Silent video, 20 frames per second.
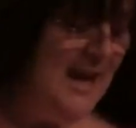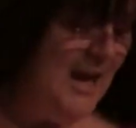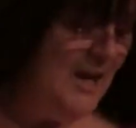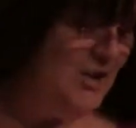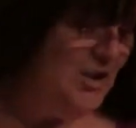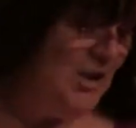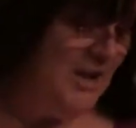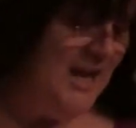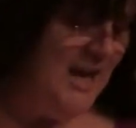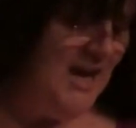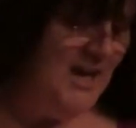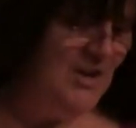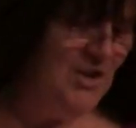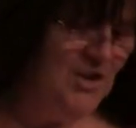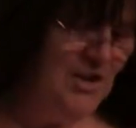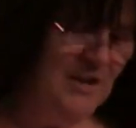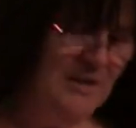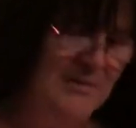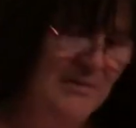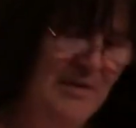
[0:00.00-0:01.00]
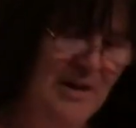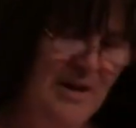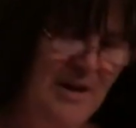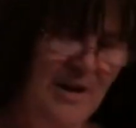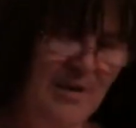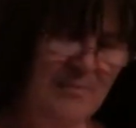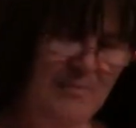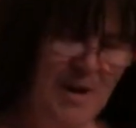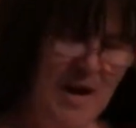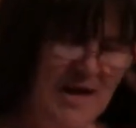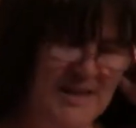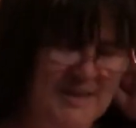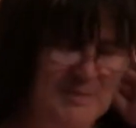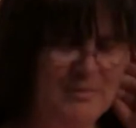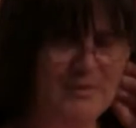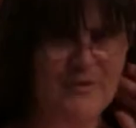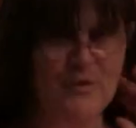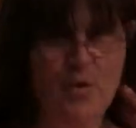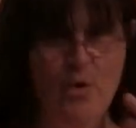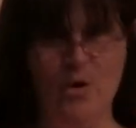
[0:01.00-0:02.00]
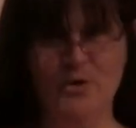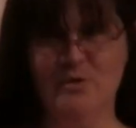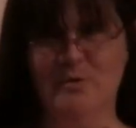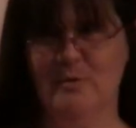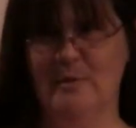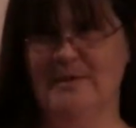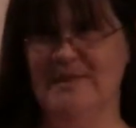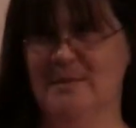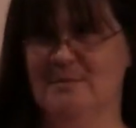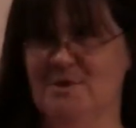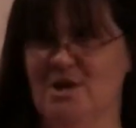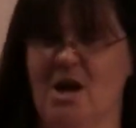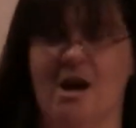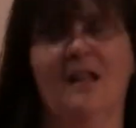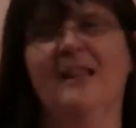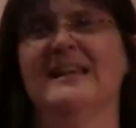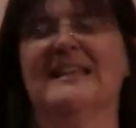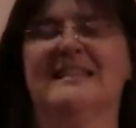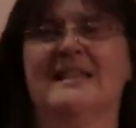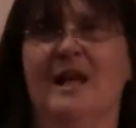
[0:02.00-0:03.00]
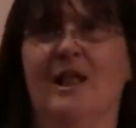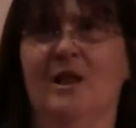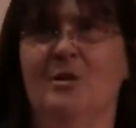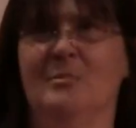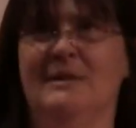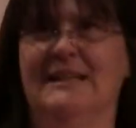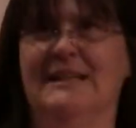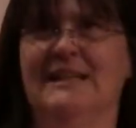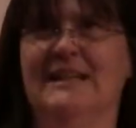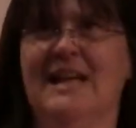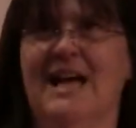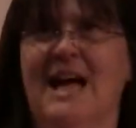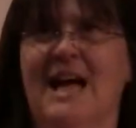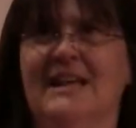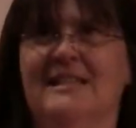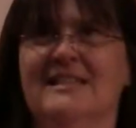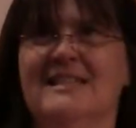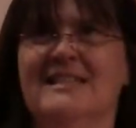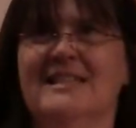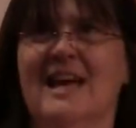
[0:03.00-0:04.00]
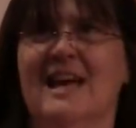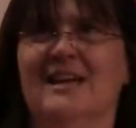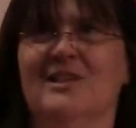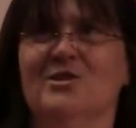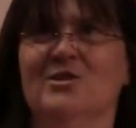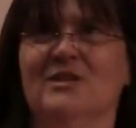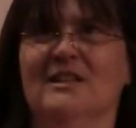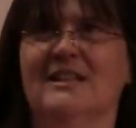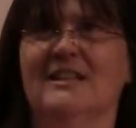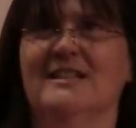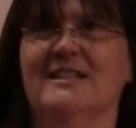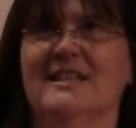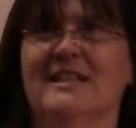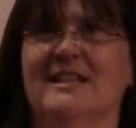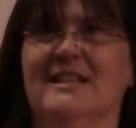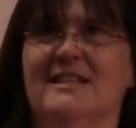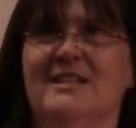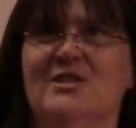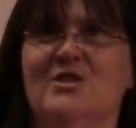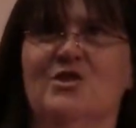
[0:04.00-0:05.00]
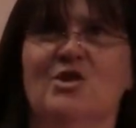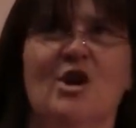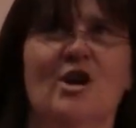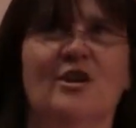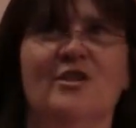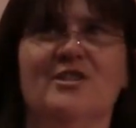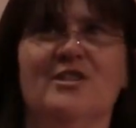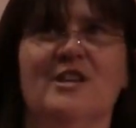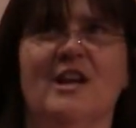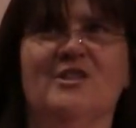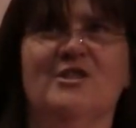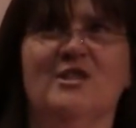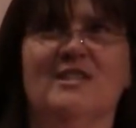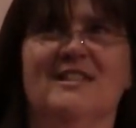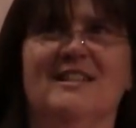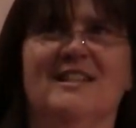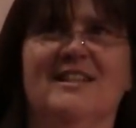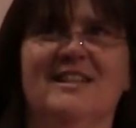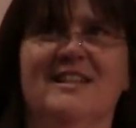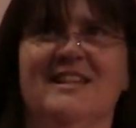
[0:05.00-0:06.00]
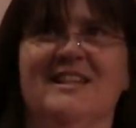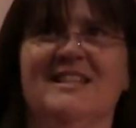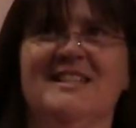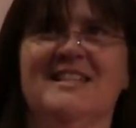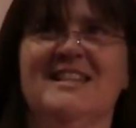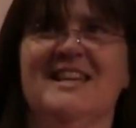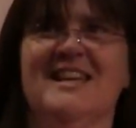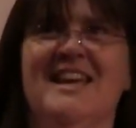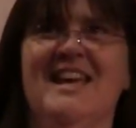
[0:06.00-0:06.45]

education possible. Of course, we want them to all excel and be little Einsteins or little Dickens. Charles, not just little Dickens.